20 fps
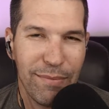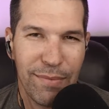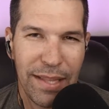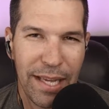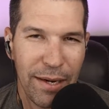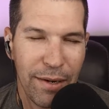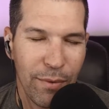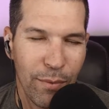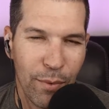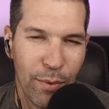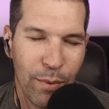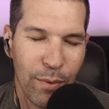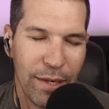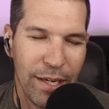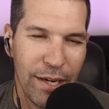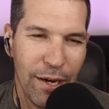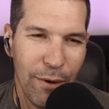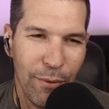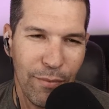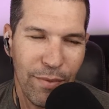they were,
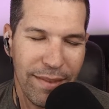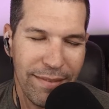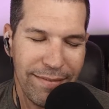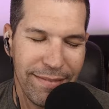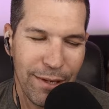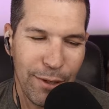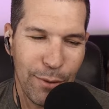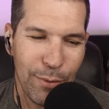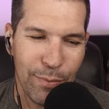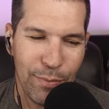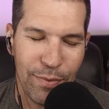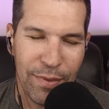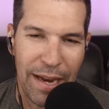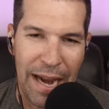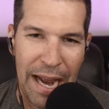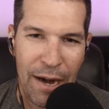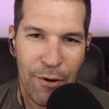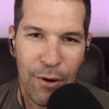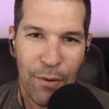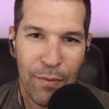
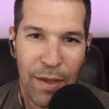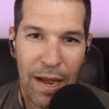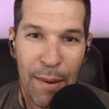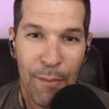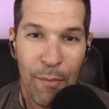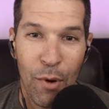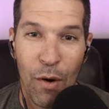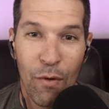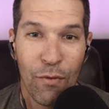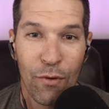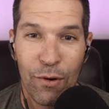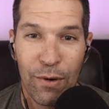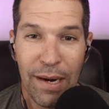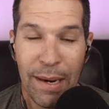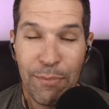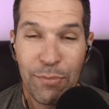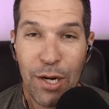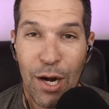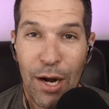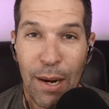I don't know, I'm
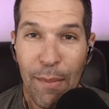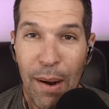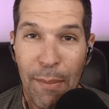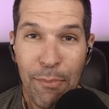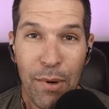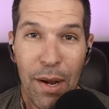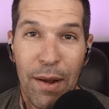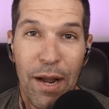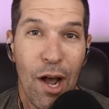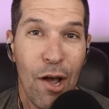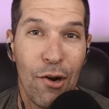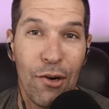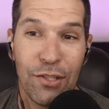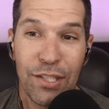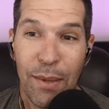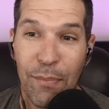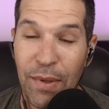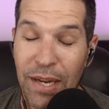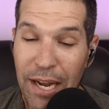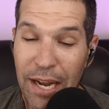probably 100
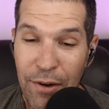something.